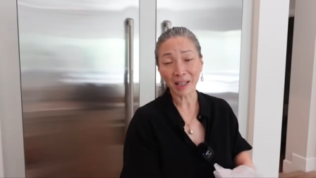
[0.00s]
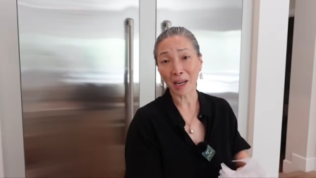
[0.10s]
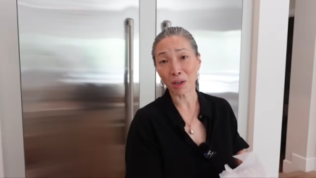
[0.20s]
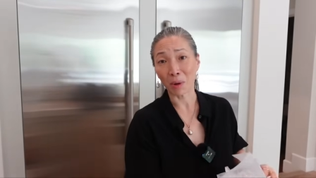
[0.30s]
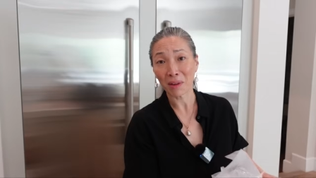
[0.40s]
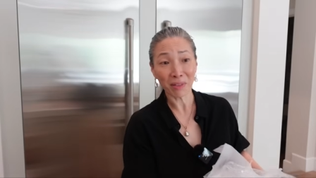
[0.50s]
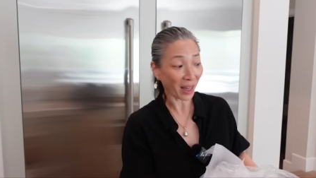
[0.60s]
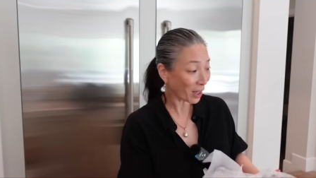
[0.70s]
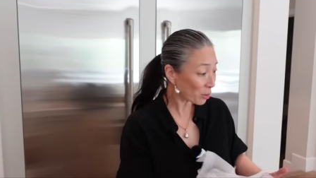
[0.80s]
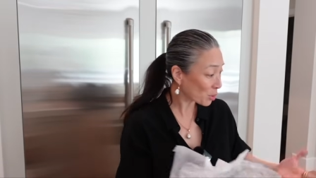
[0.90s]
Anyway,
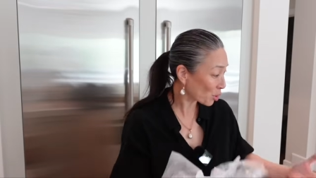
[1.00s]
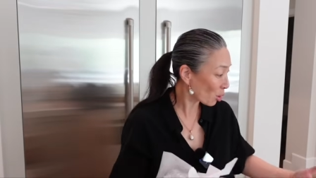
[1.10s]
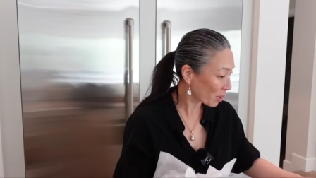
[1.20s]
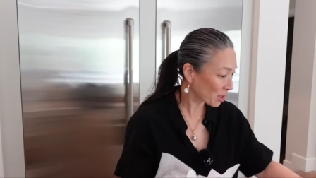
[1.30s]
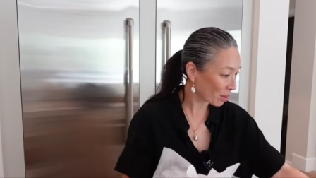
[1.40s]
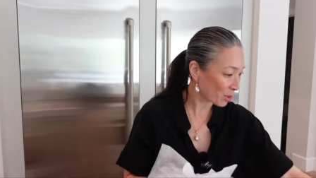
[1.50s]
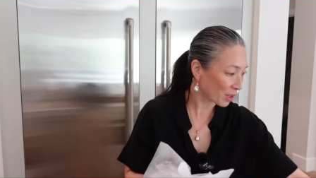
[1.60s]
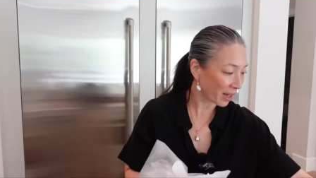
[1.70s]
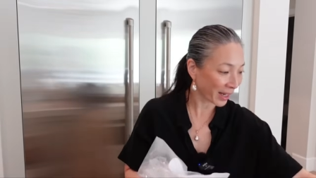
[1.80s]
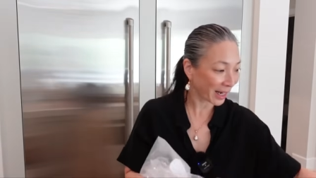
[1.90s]
thank you so much,
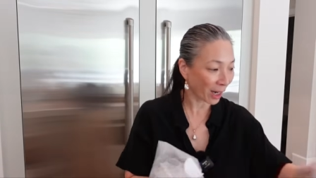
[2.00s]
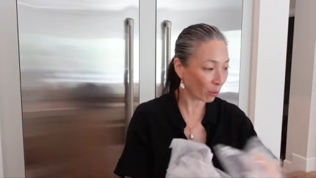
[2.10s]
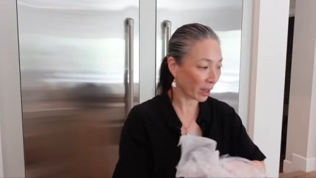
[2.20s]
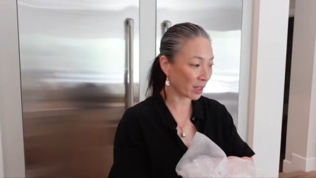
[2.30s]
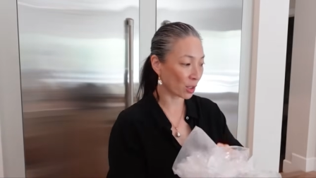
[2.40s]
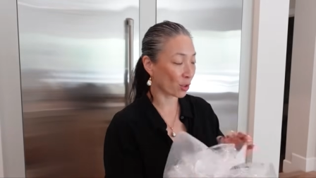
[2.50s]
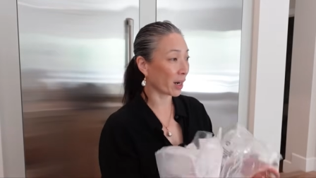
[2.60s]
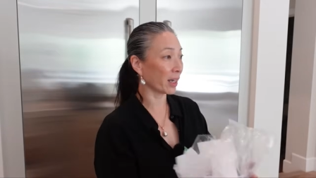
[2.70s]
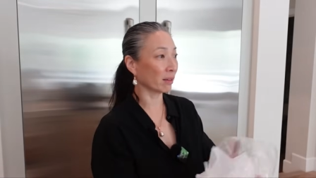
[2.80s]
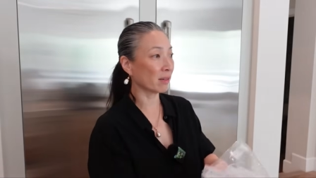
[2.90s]
Summersalt. I cannot wait to
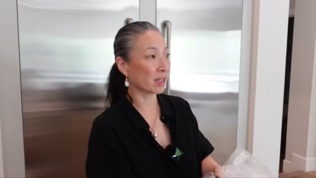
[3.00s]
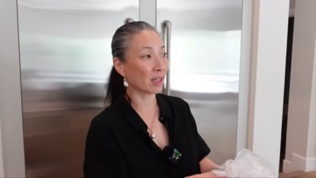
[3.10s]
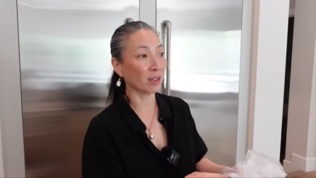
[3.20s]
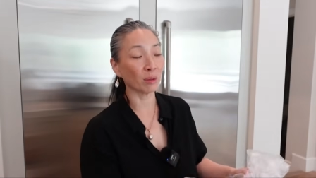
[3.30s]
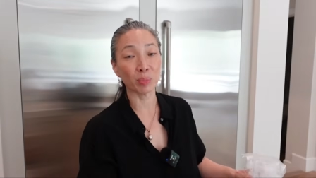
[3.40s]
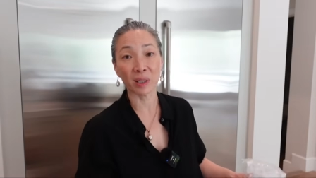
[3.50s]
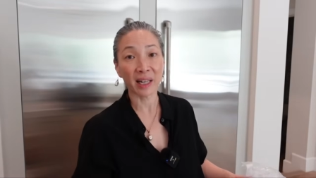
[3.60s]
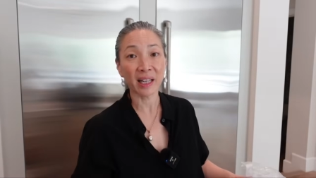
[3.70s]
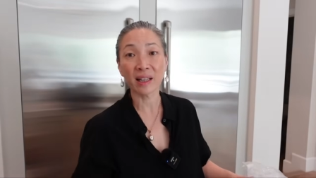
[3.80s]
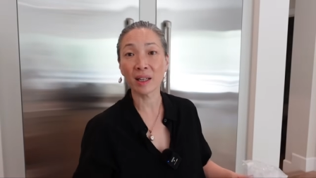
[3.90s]
try it. Still
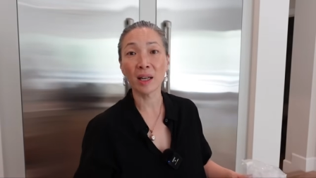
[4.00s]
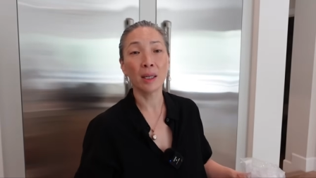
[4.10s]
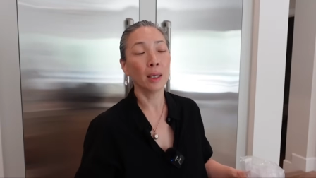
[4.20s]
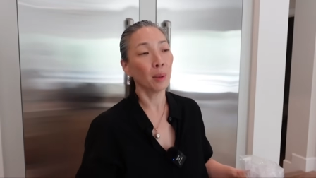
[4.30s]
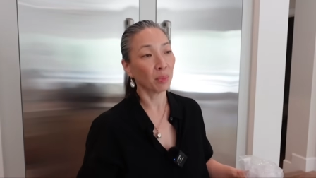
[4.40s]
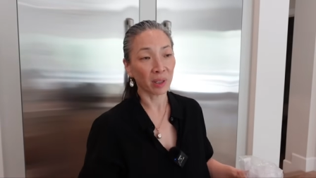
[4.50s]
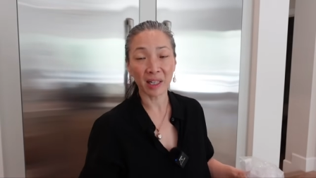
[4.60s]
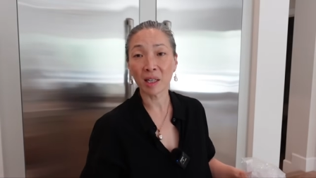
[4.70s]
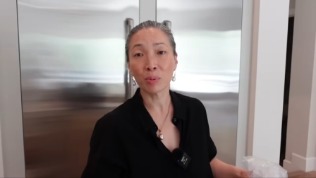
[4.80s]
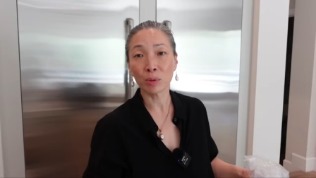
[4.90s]
plenty
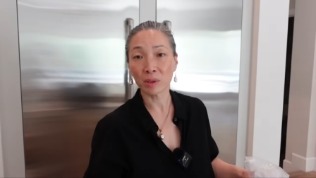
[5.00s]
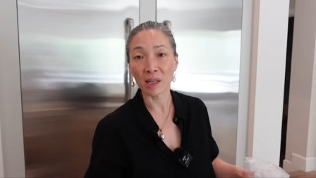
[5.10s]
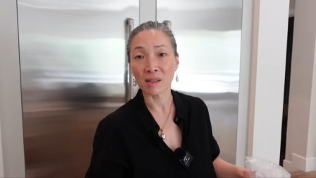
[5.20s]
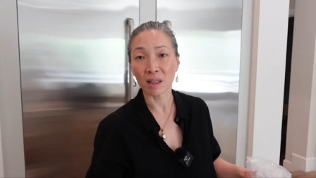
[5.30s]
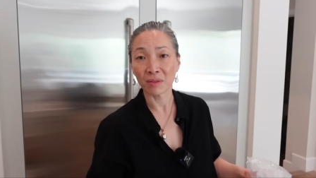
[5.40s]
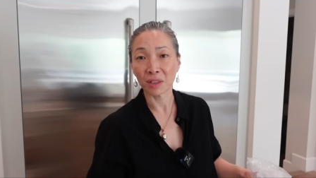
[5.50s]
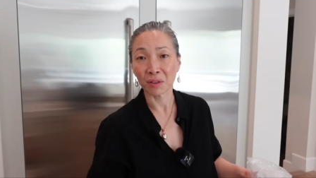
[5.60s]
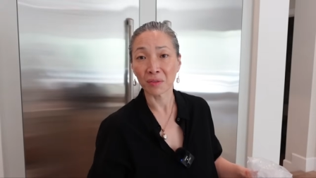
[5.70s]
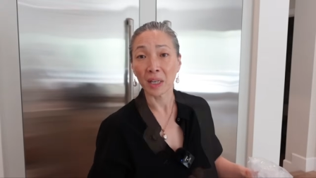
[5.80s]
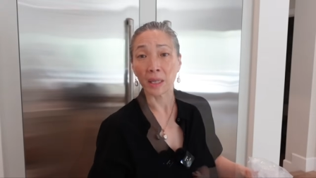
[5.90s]
plenty of pool days left here
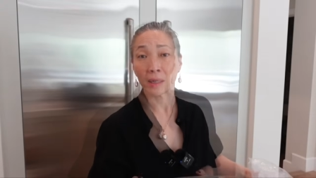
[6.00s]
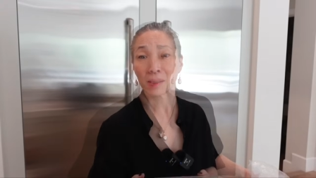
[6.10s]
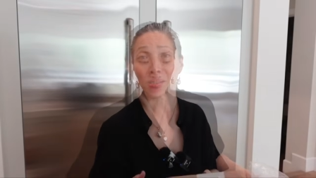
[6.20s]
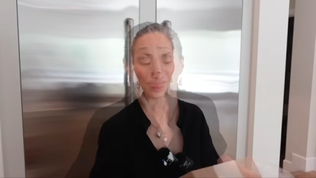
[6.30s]
in Vegas.